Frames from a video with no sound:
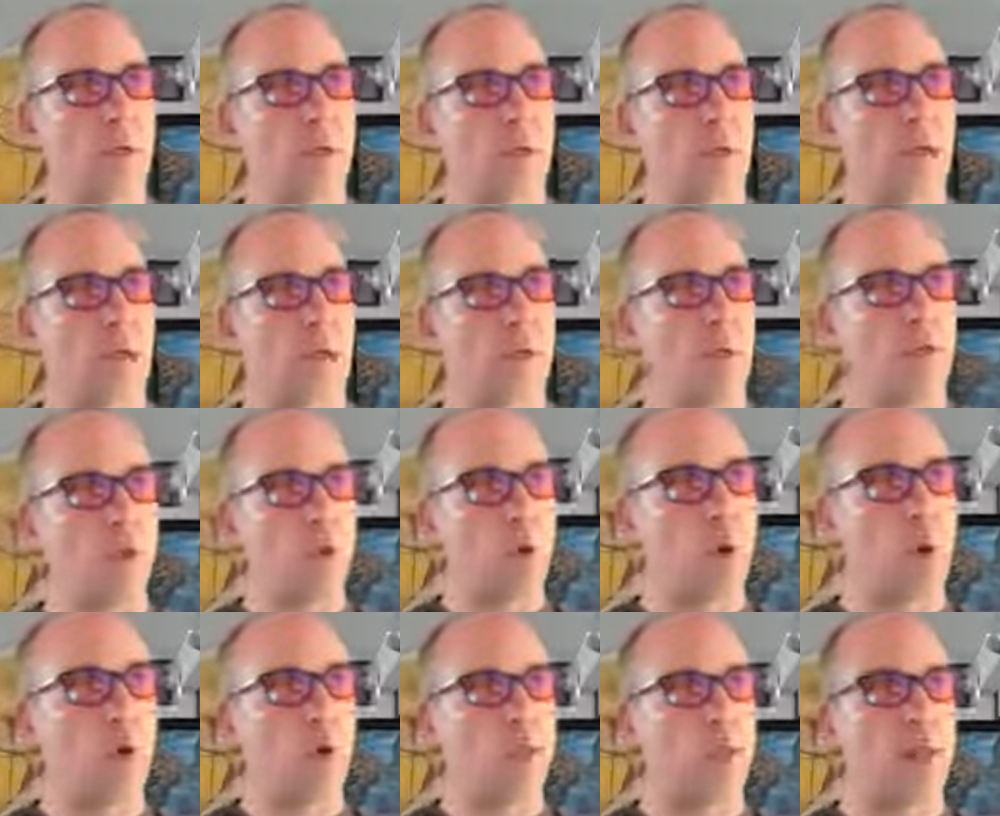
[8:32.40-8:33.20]
and
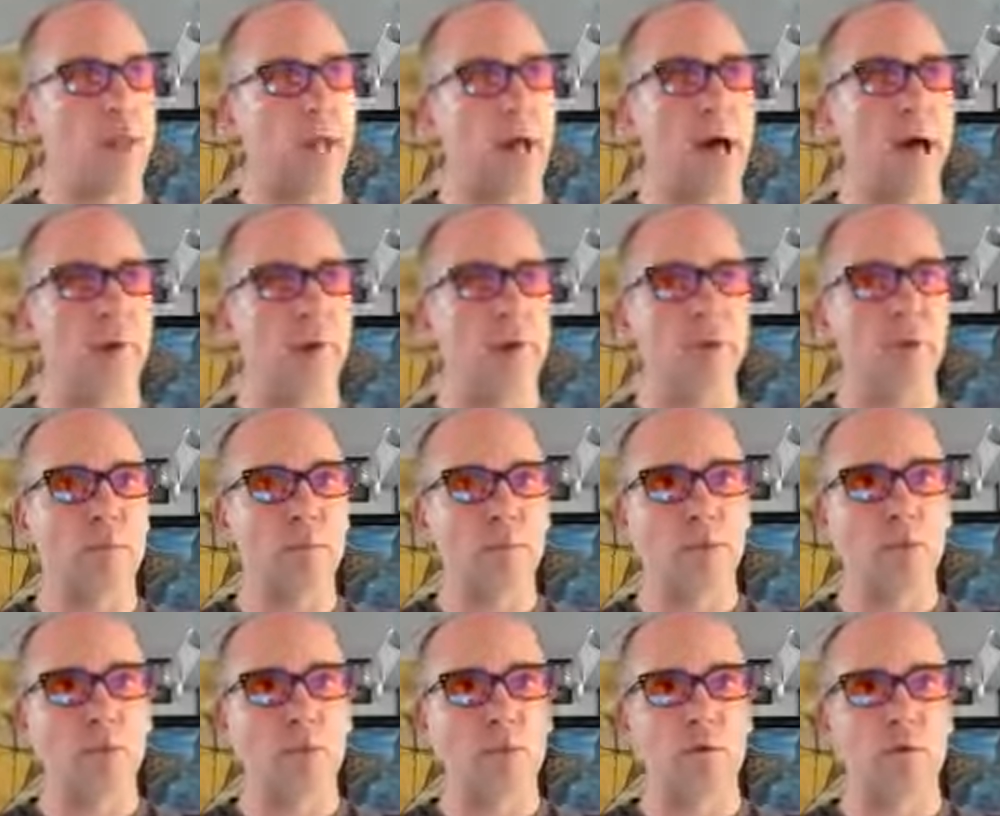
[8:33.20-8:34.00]
we're only allowed to
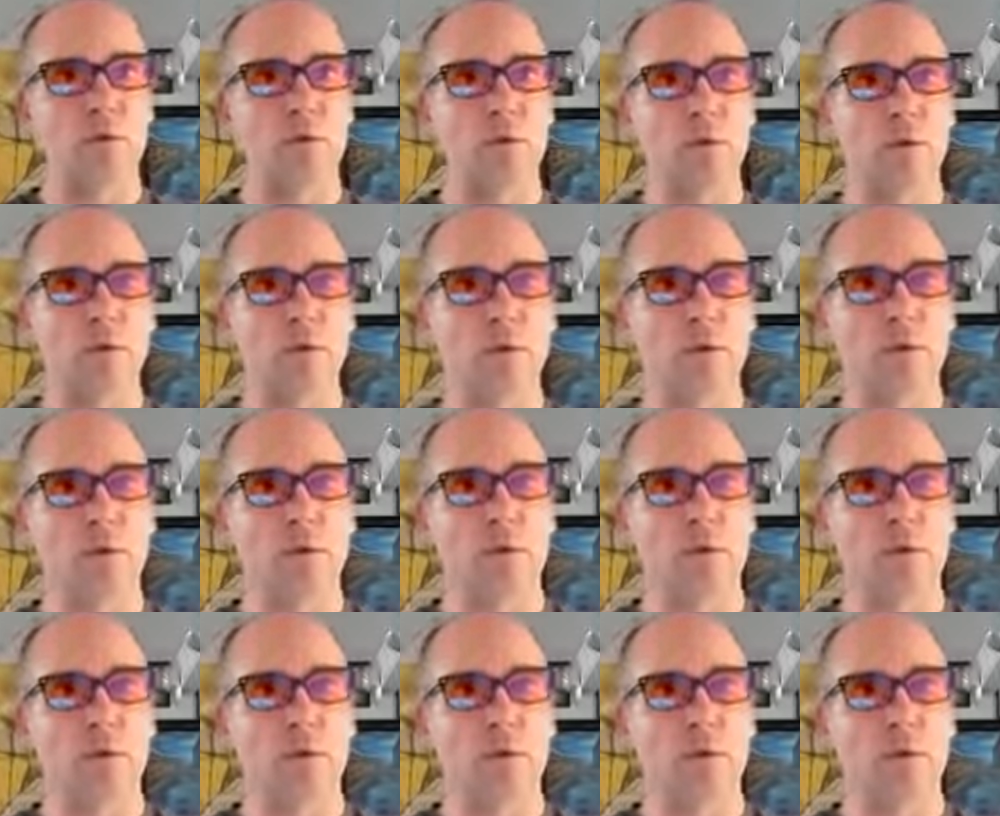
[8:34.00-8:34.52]
move